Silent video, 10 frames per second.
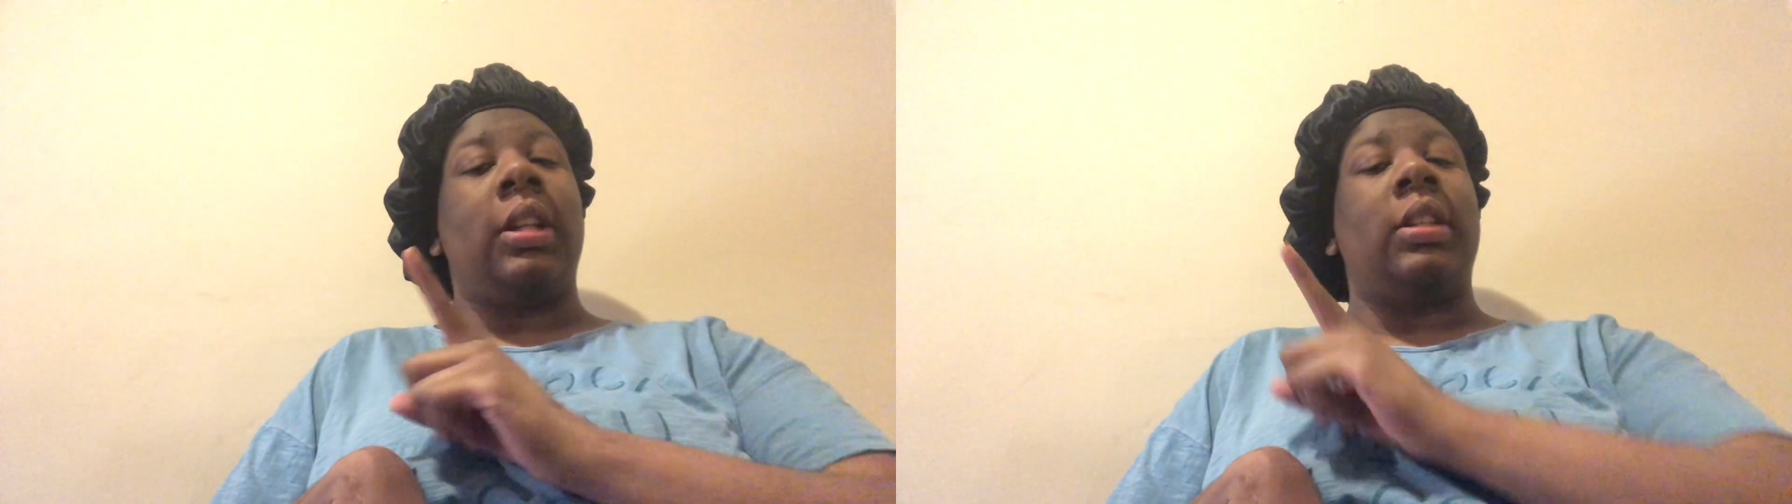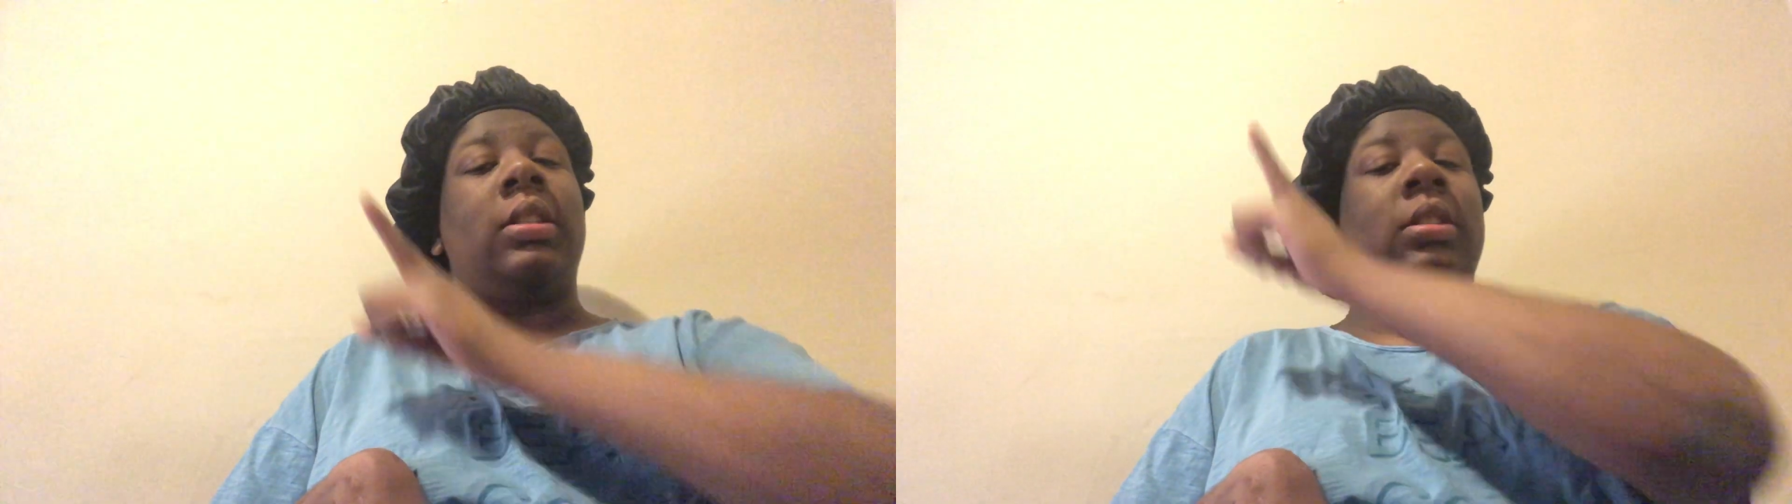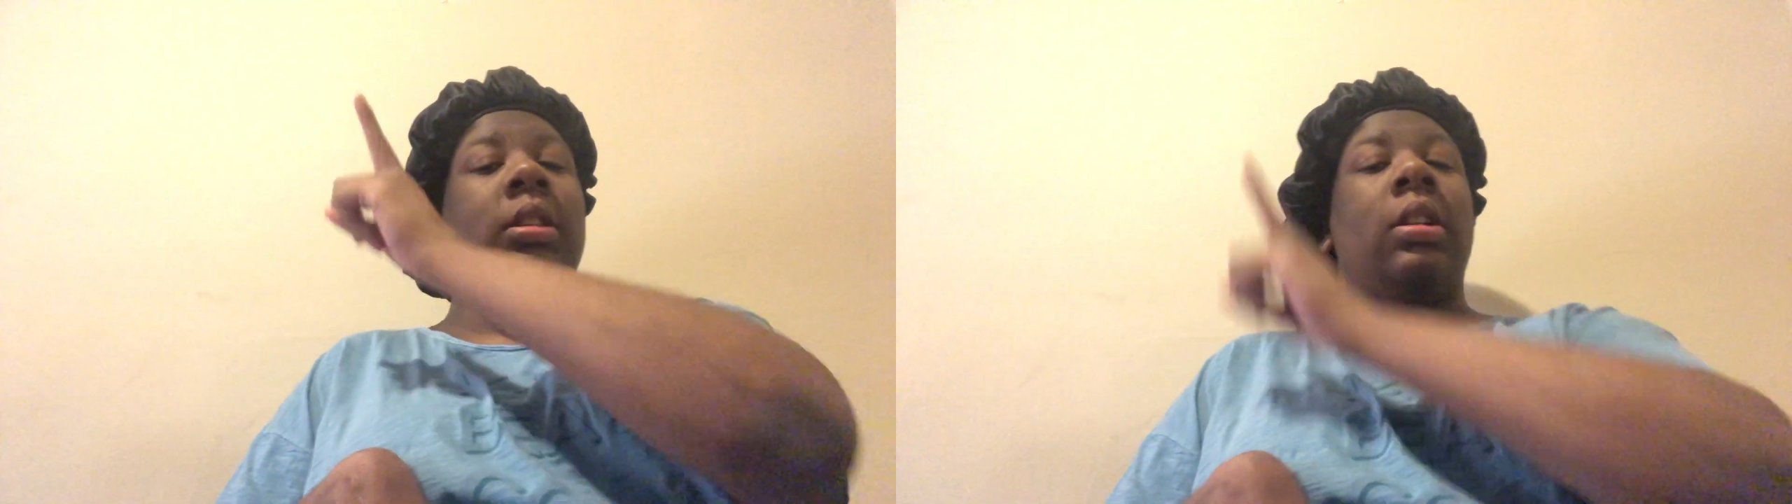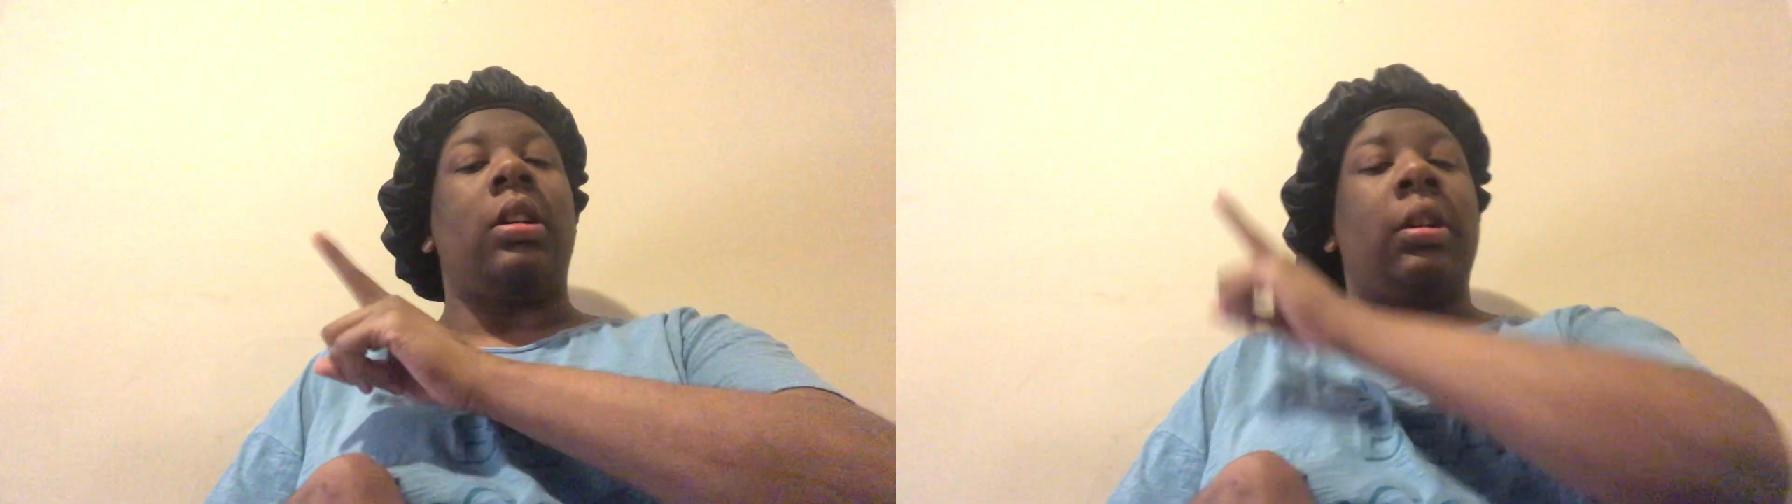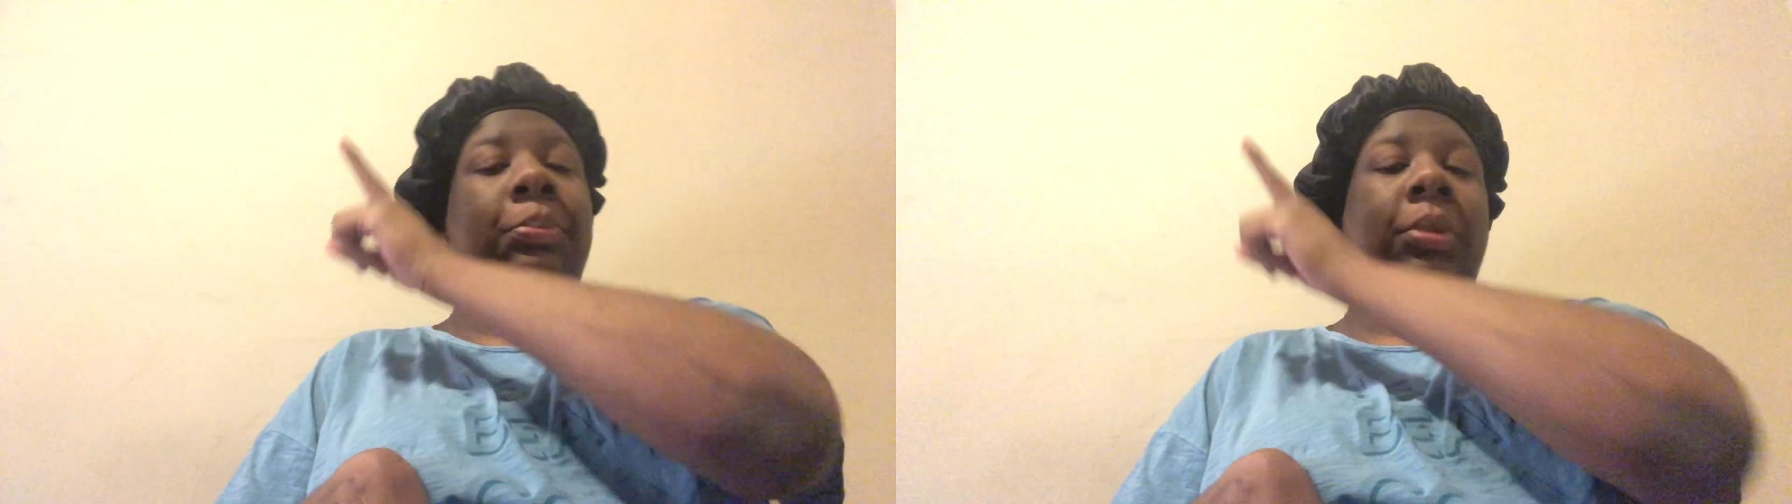it's
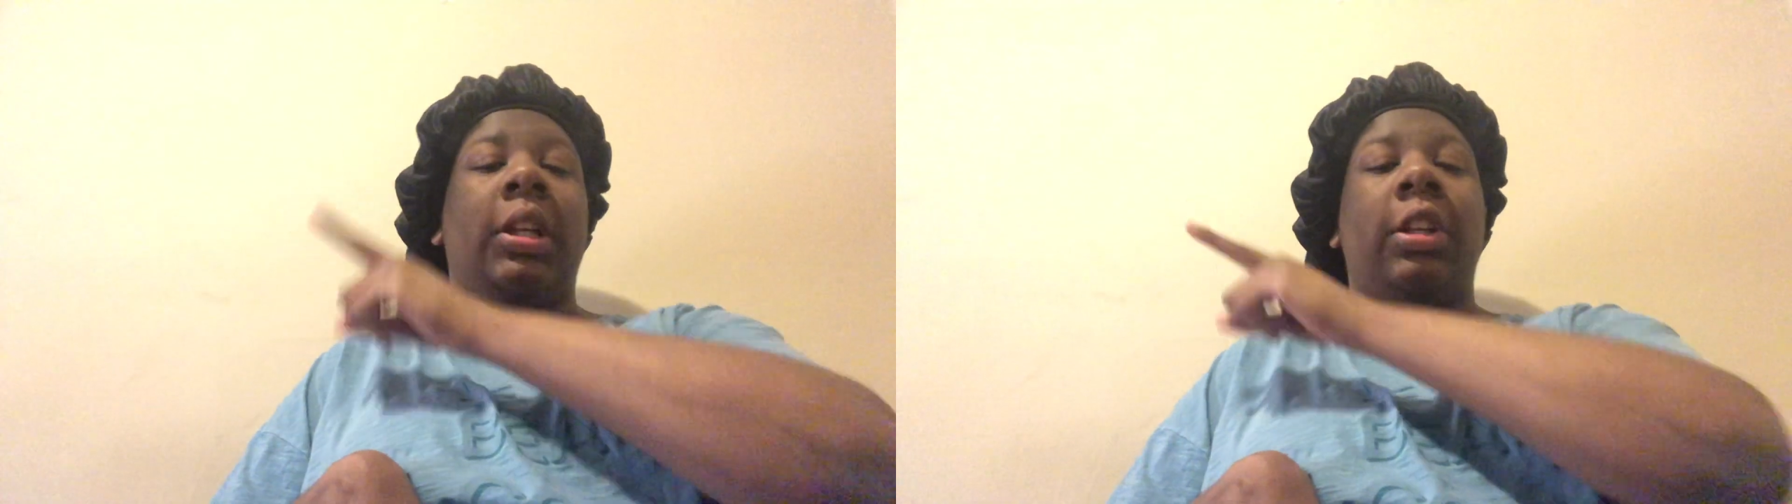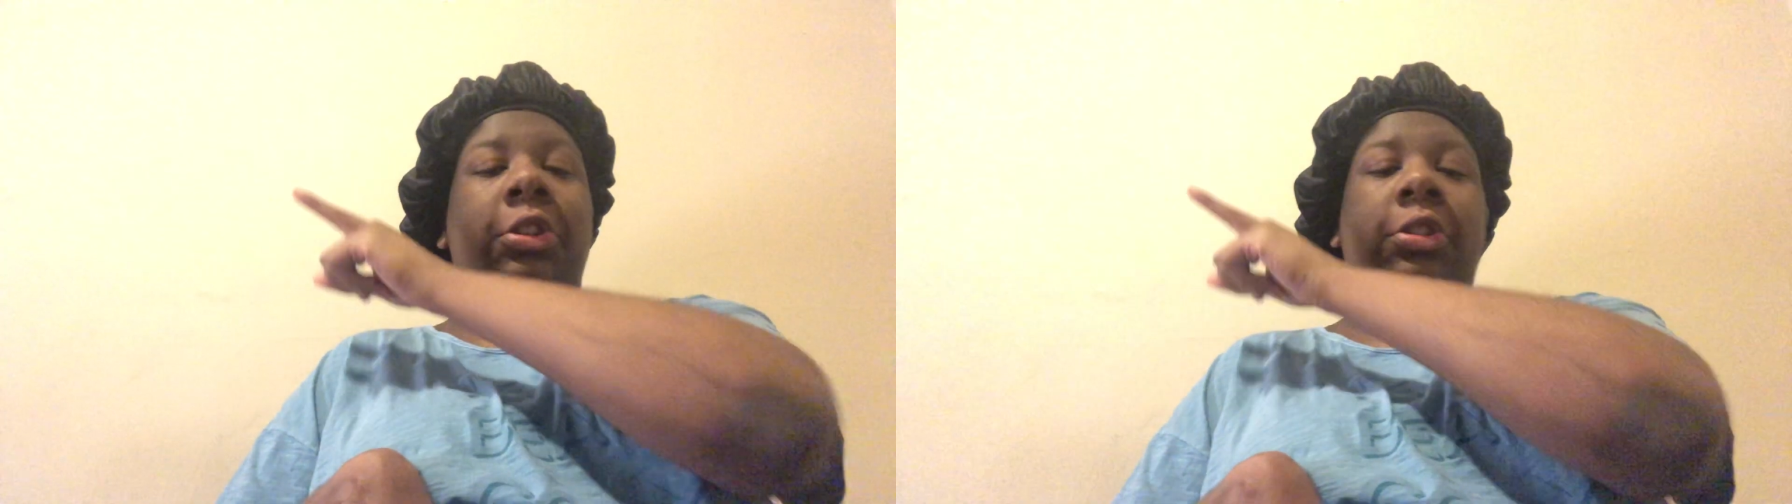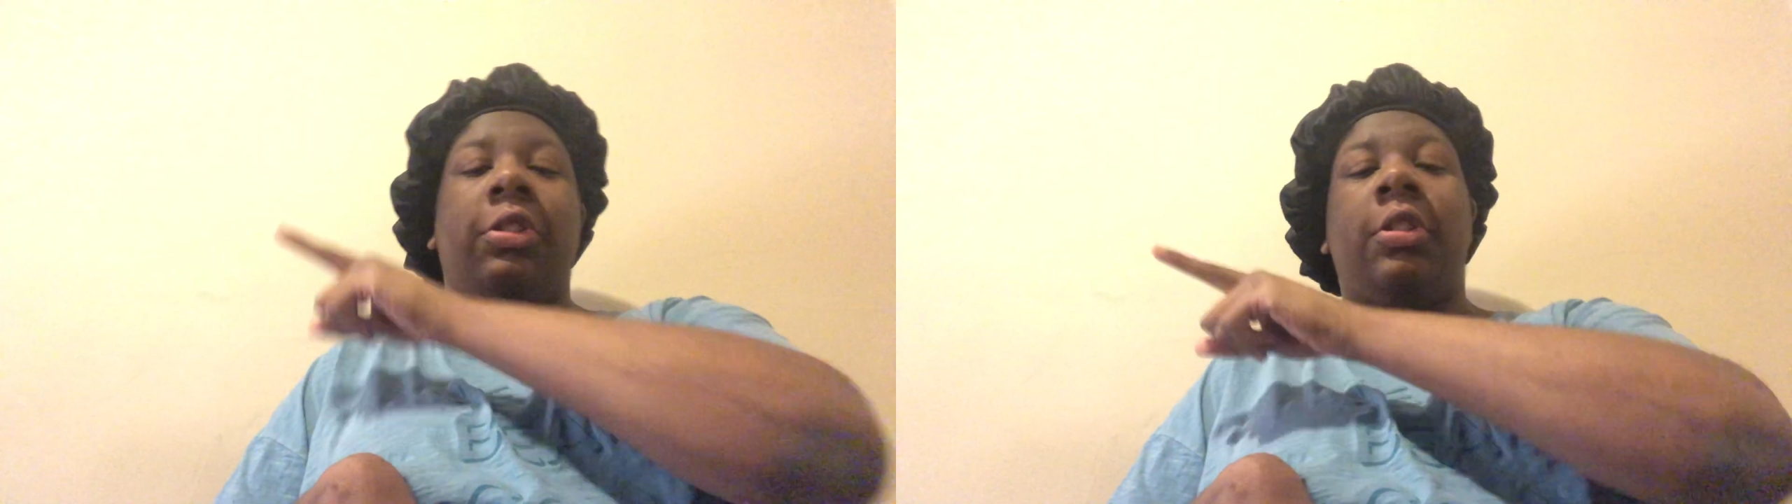up here.